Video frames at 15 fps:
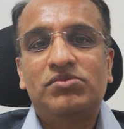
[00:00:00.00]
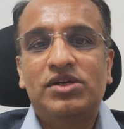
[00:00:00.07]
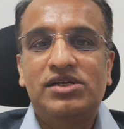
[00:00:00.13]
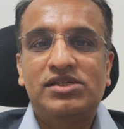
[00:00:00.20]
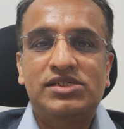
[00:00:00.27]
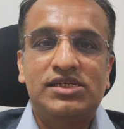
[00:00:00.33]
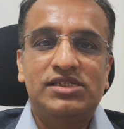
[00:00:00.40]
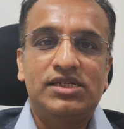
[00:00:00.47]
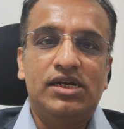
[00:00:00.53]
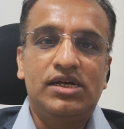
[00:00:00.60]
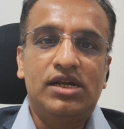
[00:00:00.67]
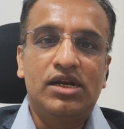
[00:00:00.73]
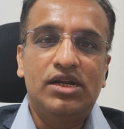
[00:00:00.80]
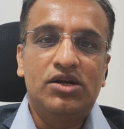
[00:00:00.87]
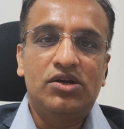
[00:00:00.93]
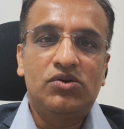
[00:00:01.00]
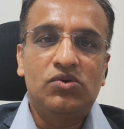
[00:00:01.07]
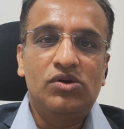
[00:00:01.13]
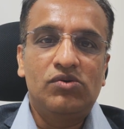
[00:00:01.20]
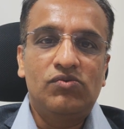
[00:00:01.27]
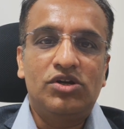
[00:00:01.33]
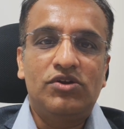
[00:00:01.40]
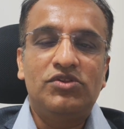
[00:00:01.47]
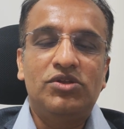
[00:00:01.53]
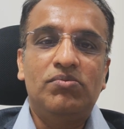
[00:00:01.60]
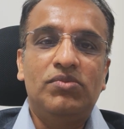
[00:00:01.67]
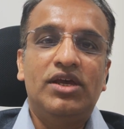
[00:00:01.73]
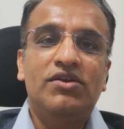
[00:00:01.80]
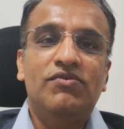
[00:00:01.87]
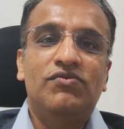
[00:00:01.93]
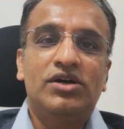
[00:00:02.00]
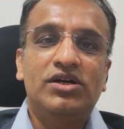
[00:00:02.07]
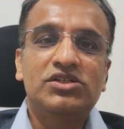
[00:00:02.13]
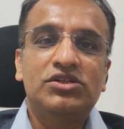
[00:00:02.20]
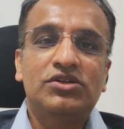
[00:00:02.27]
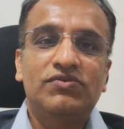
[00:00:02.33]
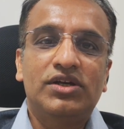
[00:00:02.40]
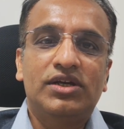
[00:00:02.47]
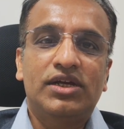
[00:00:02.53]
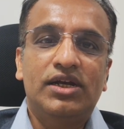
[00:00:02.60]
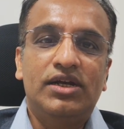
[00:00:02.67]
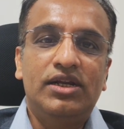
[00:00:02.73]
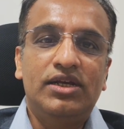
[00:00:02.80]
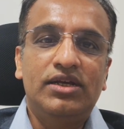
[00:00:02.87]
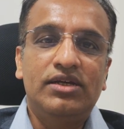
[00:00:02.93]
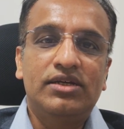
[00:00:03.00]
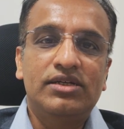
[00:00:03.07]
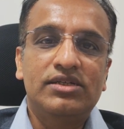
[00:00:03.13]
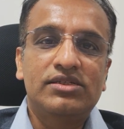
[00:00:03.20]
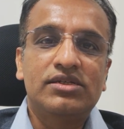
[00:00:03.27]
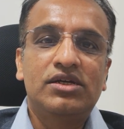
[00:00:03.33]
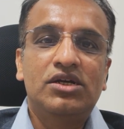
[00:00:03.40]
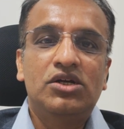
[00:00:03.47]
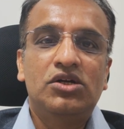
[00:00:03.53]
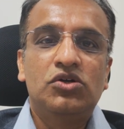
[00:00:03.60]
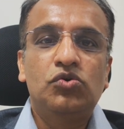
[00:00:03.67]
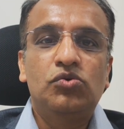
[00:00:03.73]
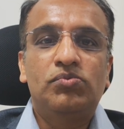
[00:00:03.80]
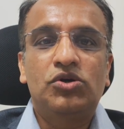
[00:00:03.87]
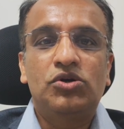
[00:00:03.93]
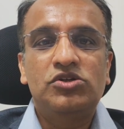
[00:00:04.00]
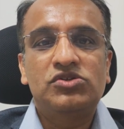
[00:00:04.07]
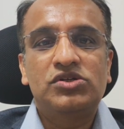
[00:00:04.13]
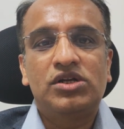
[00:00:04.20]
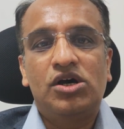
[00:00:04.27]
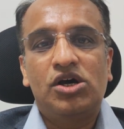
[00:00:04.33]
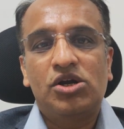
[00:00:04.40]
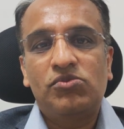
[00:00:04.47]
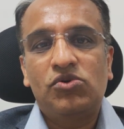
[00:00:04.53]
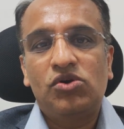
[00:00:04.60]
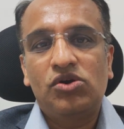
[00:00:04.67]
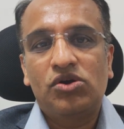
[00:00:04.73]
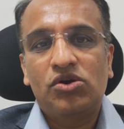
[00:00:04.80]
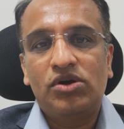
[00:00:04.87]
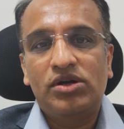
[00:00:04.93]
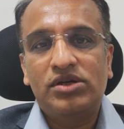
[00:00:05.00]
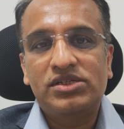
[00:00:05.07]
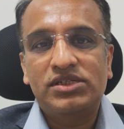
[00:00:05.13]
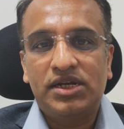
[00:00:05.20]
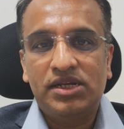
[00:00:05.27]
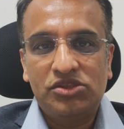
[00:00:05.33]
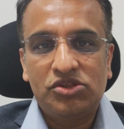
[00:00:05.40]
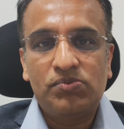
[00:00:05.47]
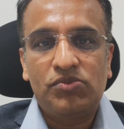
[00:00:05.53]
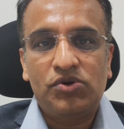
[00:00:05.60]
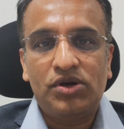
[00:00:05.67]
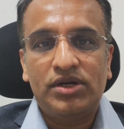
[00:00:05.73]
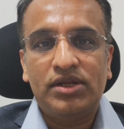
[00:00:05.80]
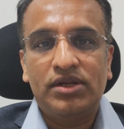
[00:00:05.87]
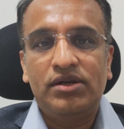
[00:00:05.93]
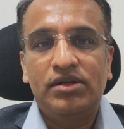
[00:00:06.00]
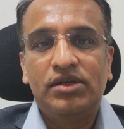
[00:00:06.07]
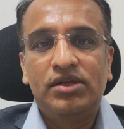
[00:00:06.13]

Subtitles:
Because, as I earlier told, one of the main function of the kidney is to produce a hormone called as erythropoietin.